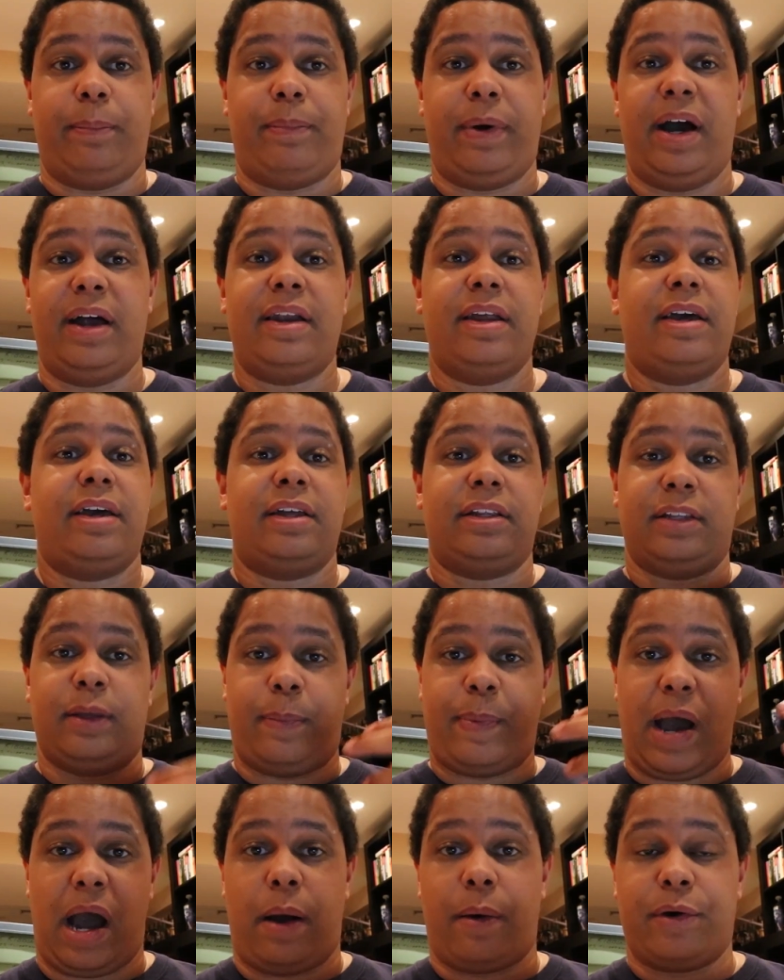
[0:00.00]
but the
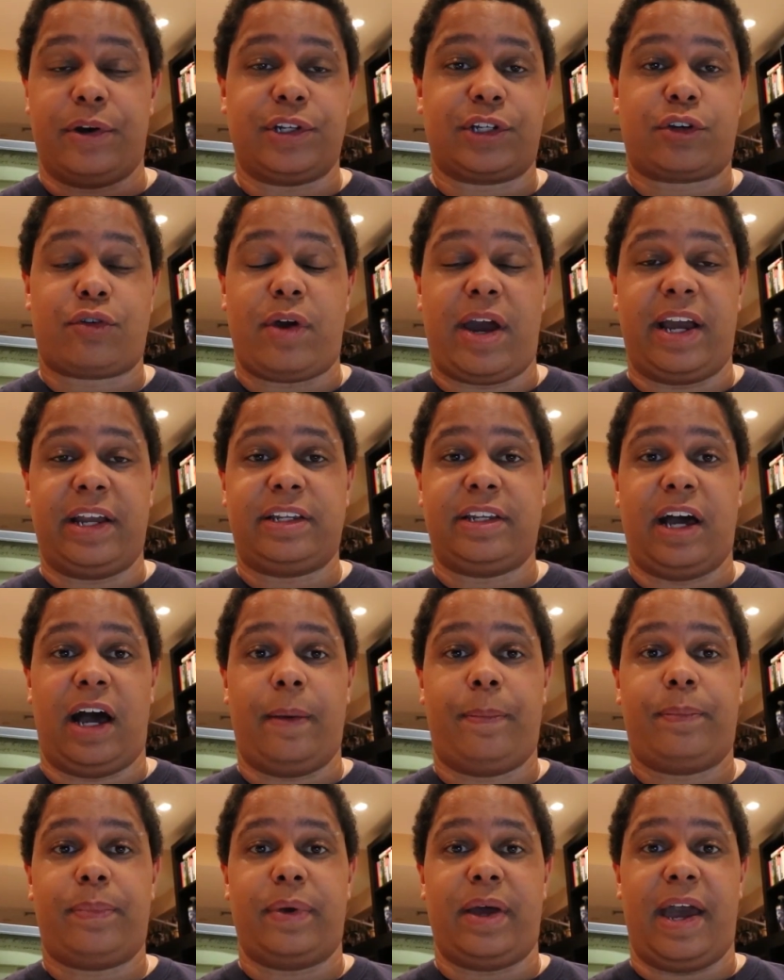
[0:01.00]
power is cranked
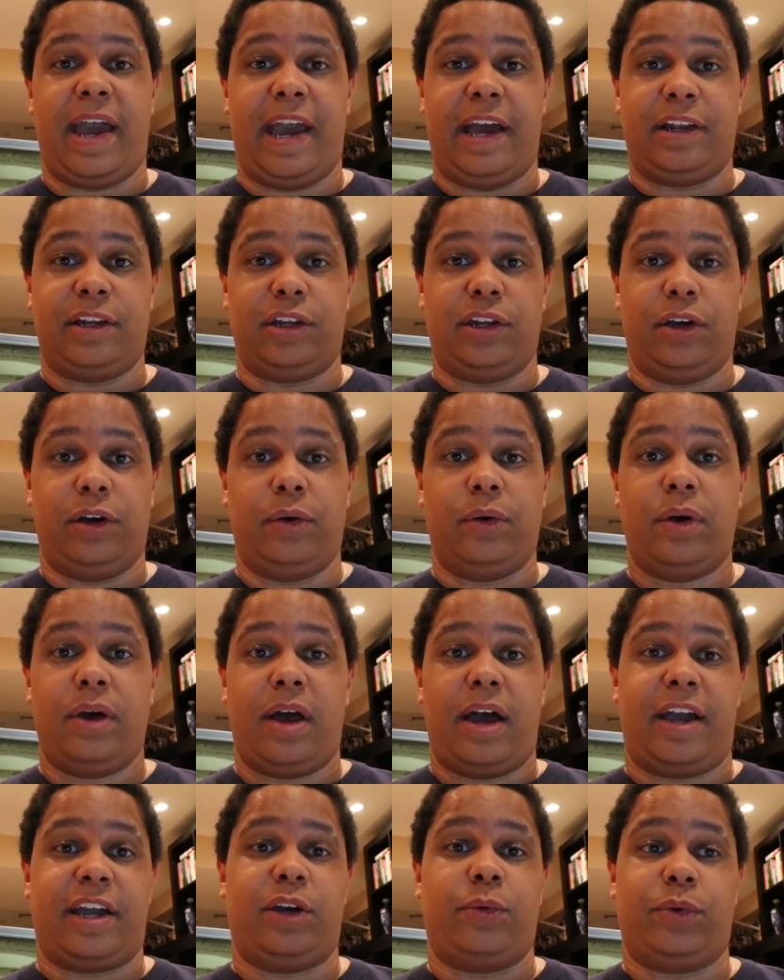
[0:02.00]
up, and
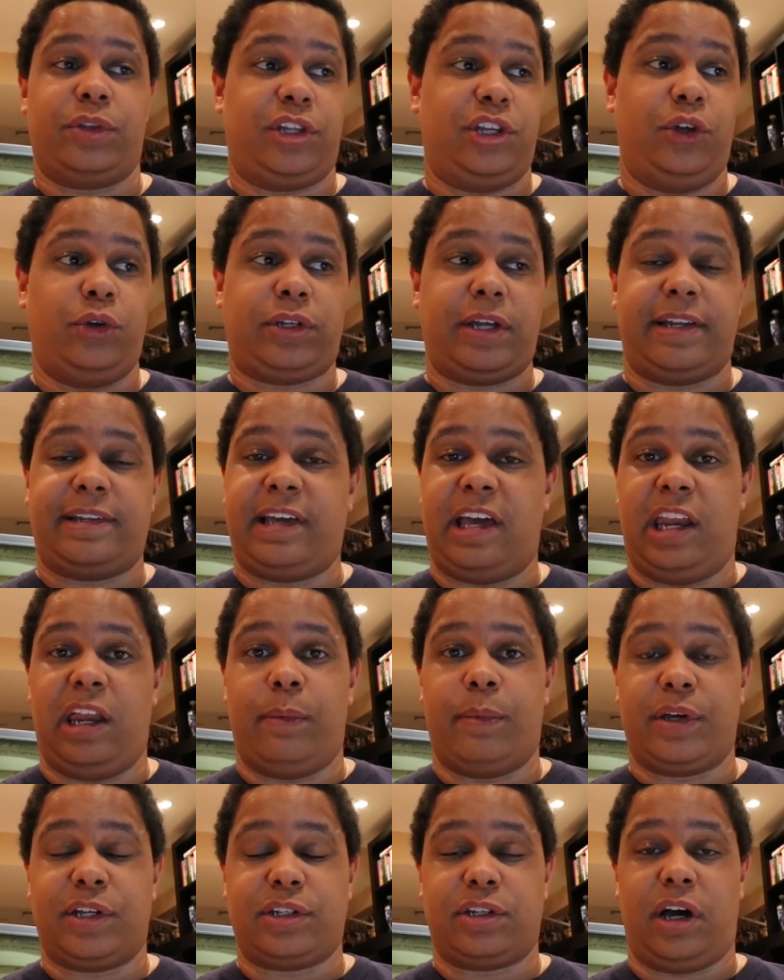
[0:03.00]
again, with the new
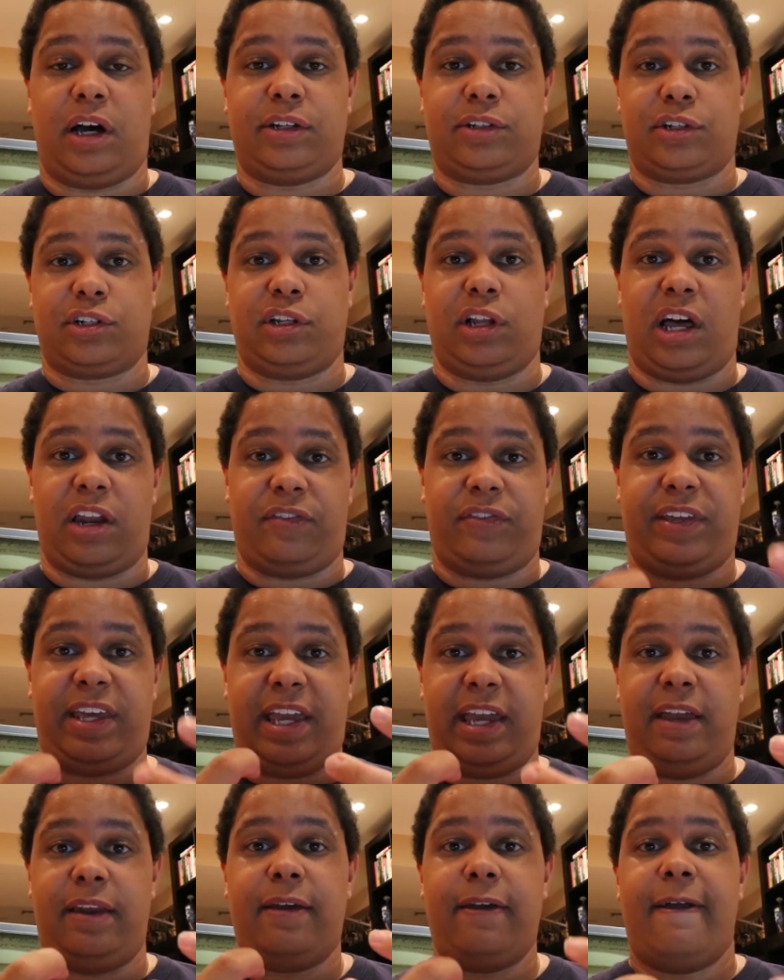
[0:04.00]
titanium exhaust, there's a lot of
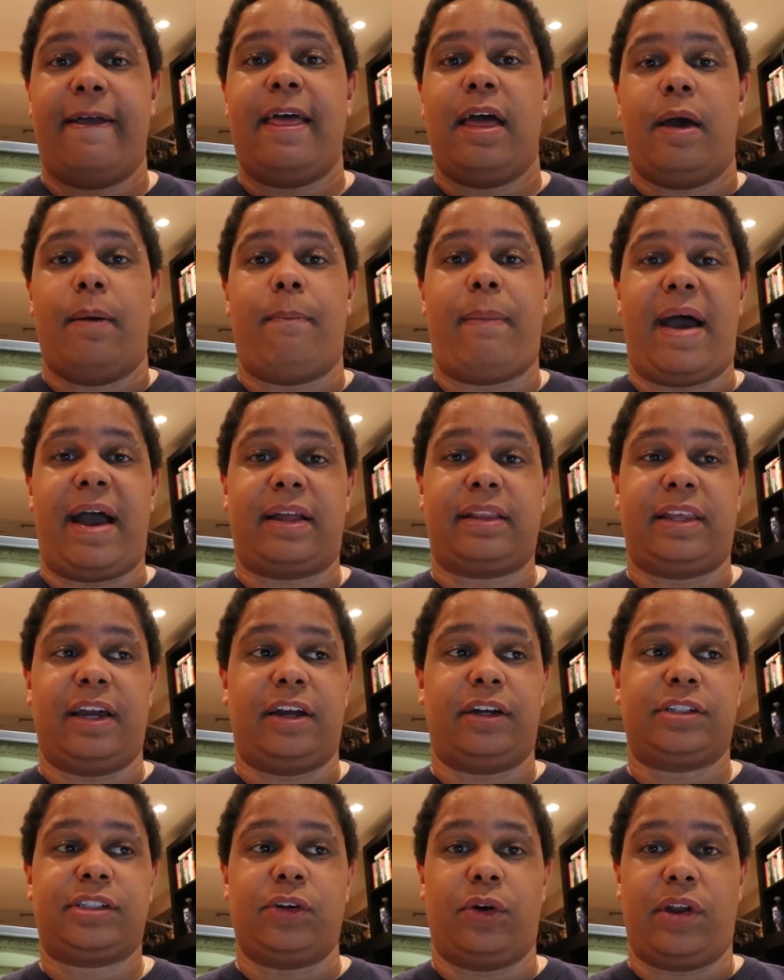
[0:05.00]
heat back
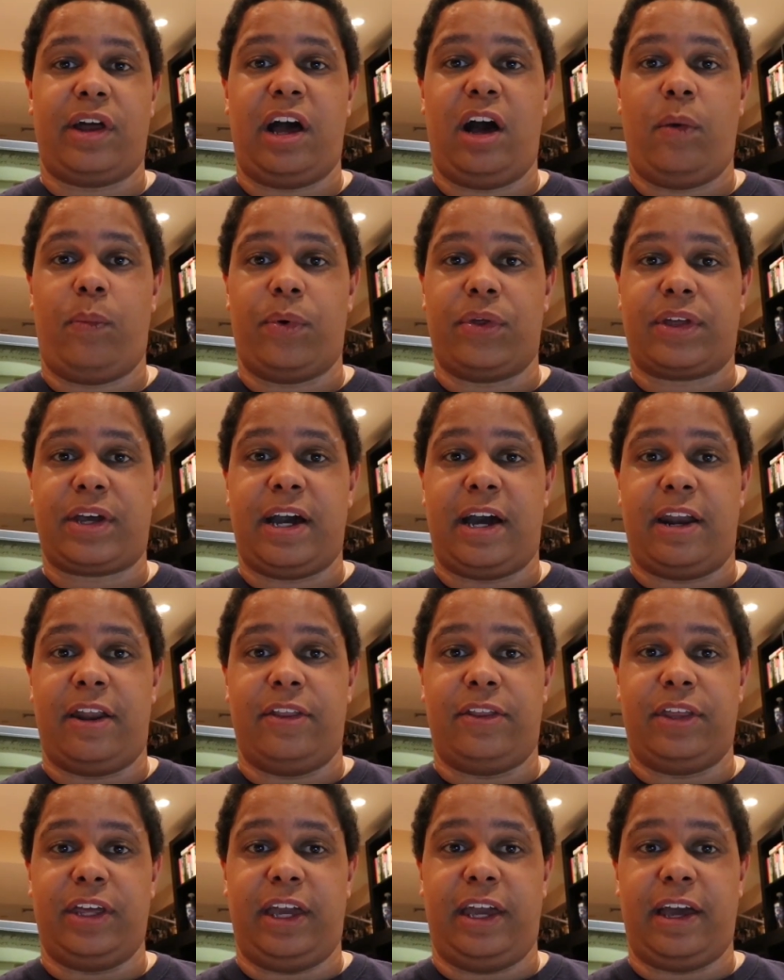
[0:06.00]
there, so to help with kind
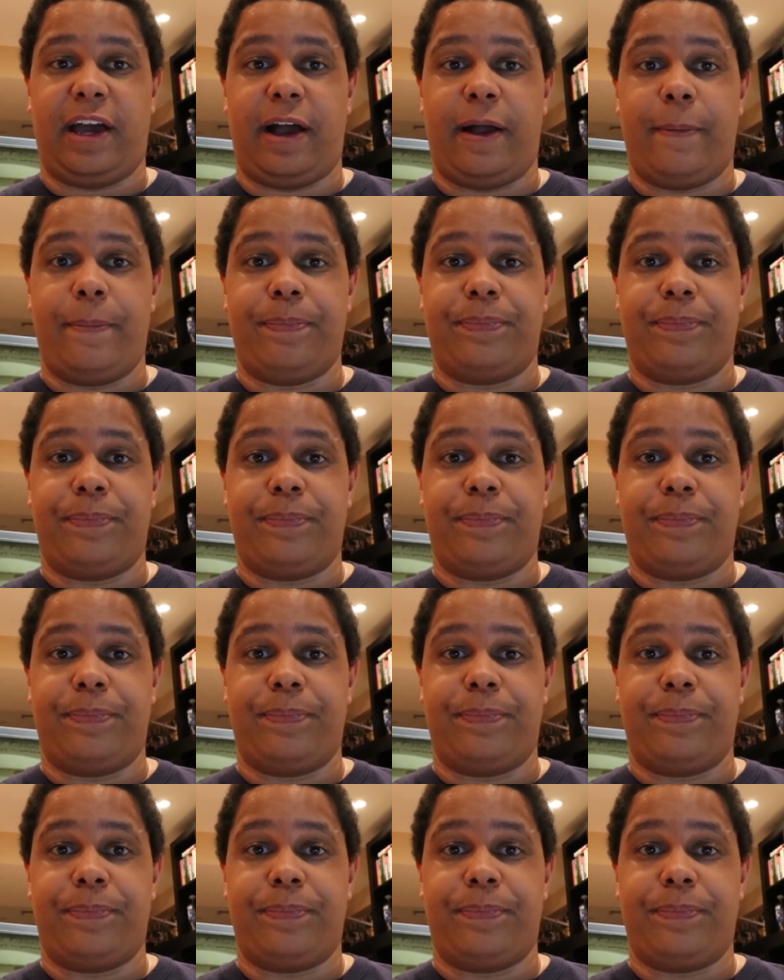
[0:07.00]
of the